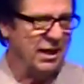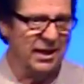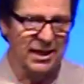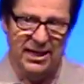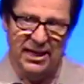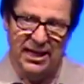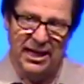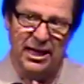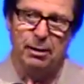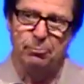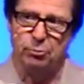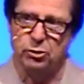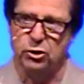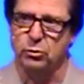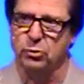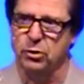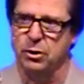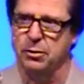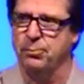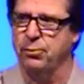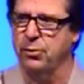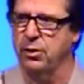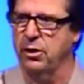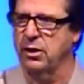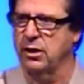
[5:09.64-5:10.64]
and it helps you with
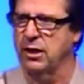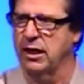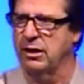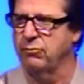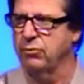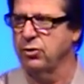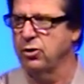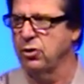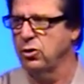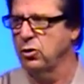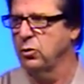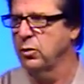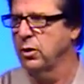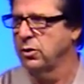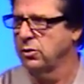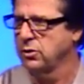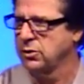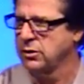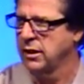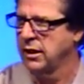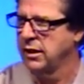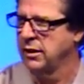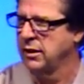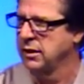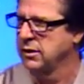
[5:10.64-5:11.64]
the prayer life when you do
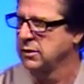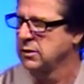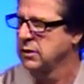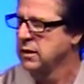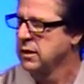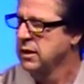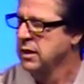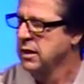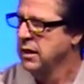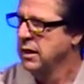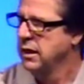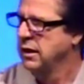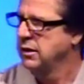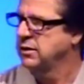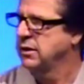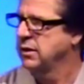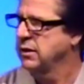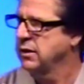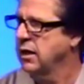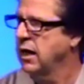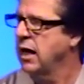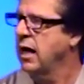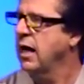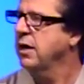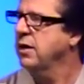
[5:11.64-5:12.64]
understand this is
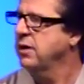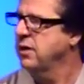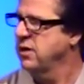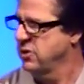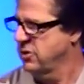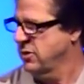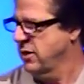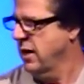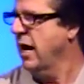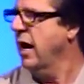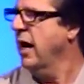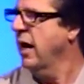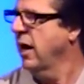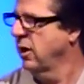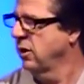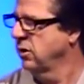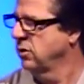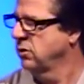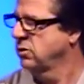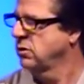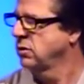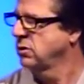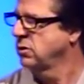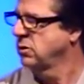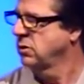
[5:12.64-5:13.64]
that god
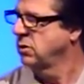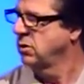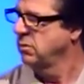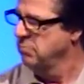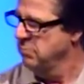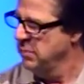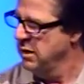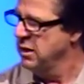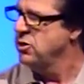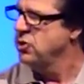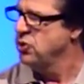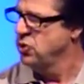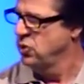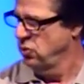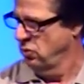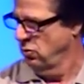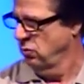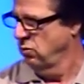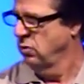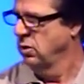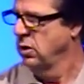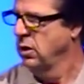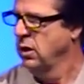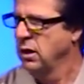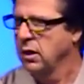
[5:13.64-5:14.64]
desires to meet you
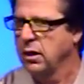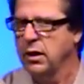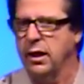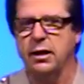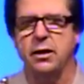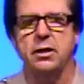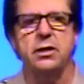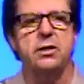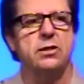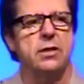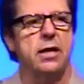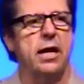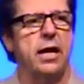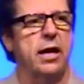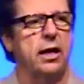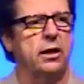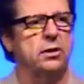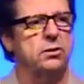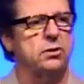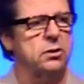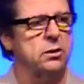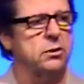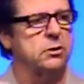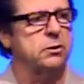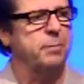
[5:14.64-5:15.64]
God
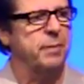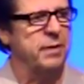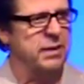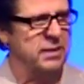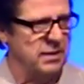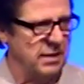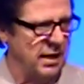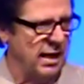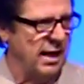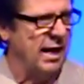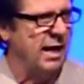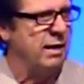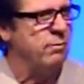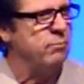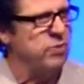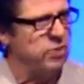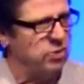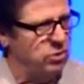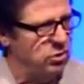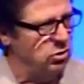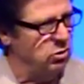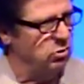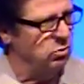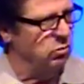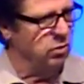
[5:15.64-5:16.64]
desires to spend time with
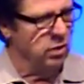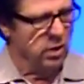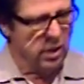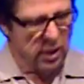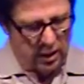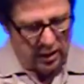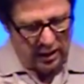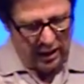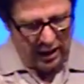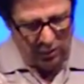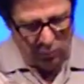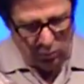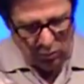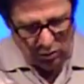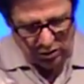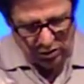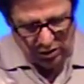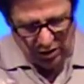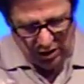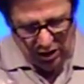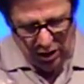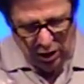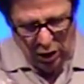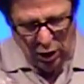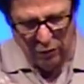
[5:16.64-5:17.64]
you. God wants
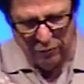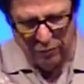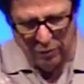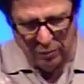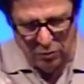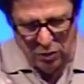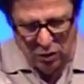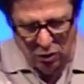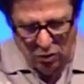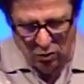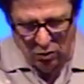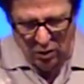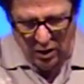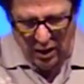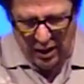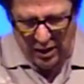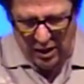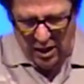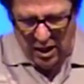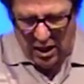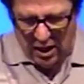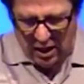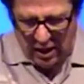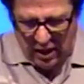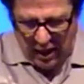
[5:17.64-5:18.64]
to hear from you. God,
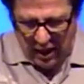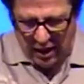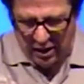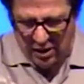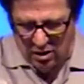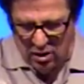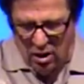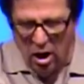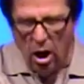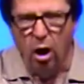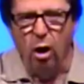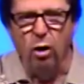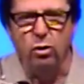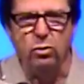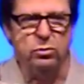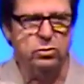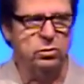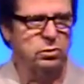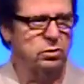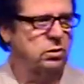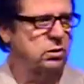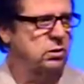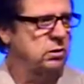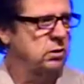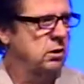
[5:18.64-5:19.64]
God
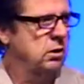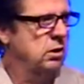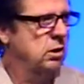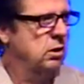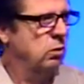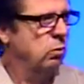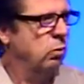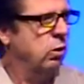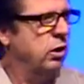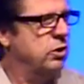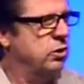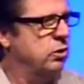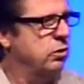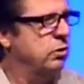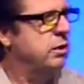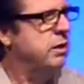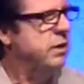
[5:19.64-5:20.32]
knows what your